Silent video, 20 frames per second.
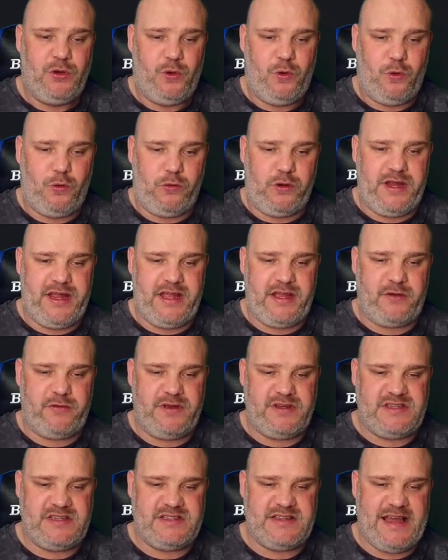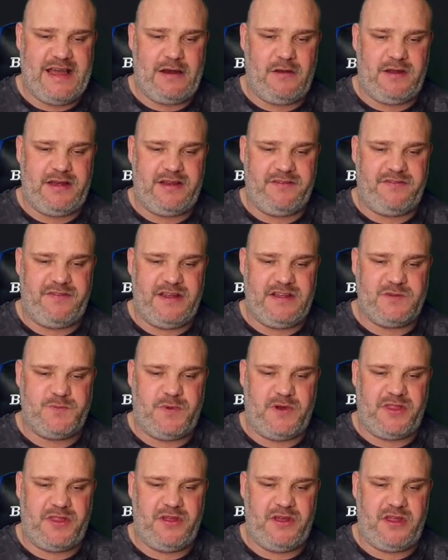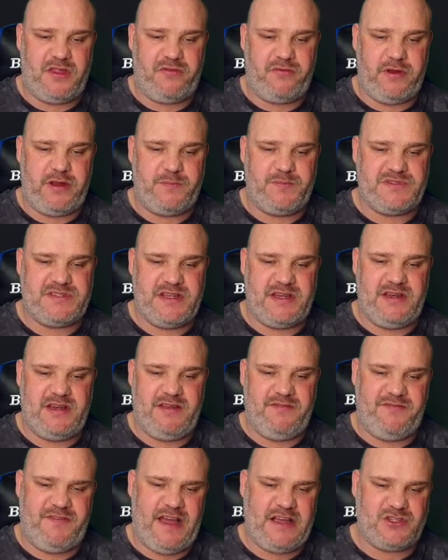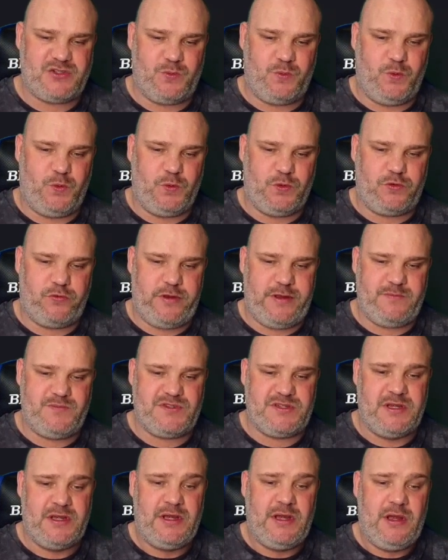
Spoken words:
Aura increases allied defense by 33% in faction war grips,